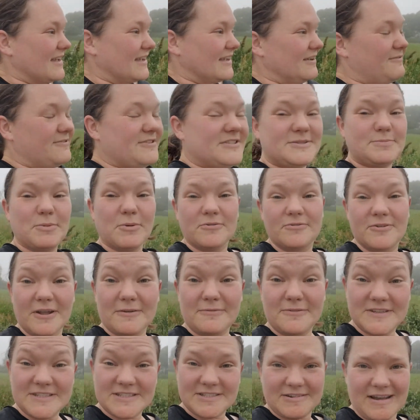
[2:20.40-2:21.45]
small
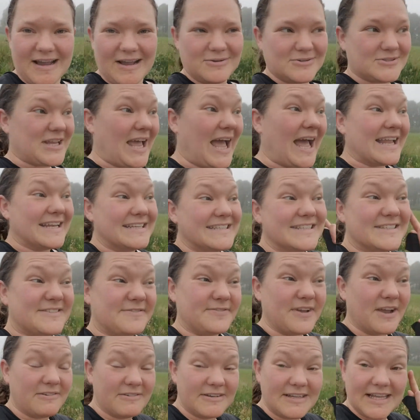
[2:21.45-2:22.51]
fluffies are out, and it's
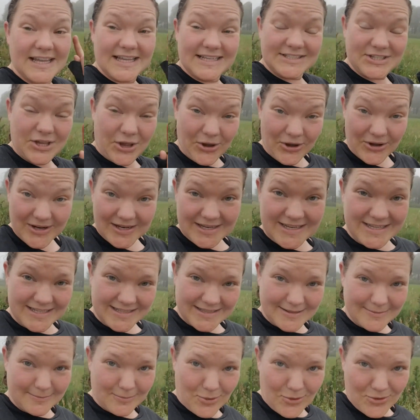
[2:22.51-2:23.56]
early
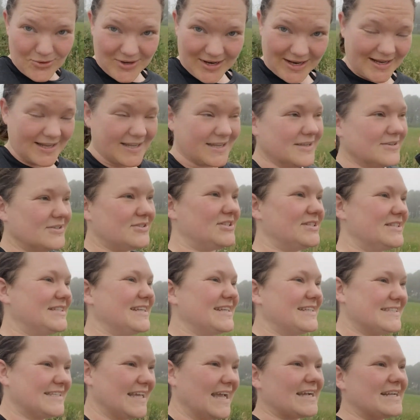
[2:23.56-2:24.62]
in the morning, which is
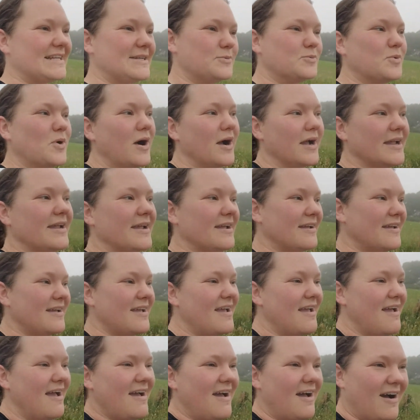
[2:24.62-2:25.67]
exactly why
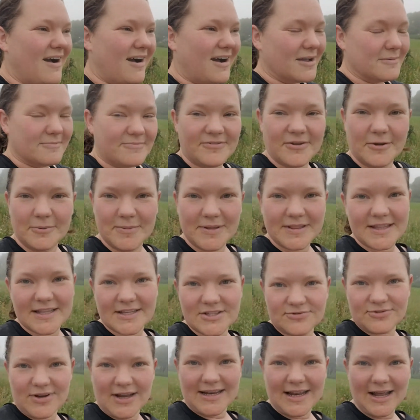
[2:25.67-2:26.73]
I'm filming
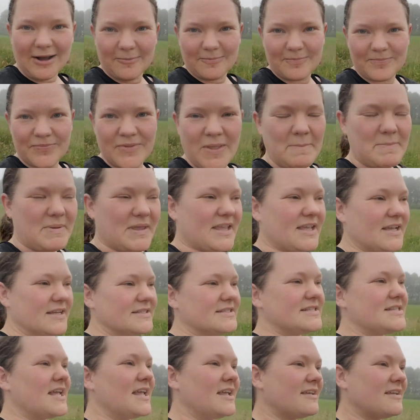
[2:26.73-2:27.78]
this right now,
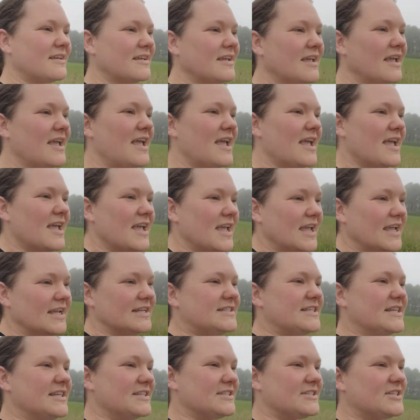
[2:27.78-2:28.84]
because
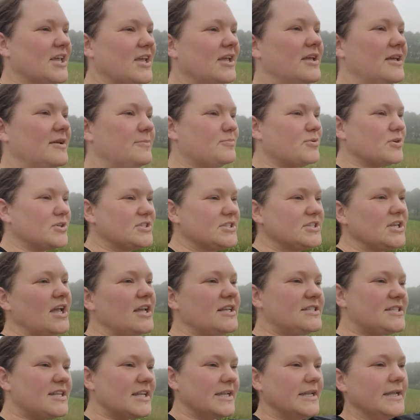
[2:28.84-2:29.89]
it is
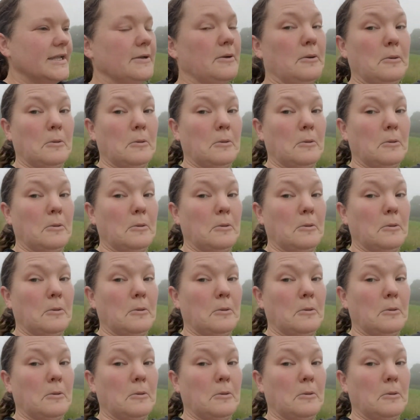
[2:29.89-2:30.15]
precisely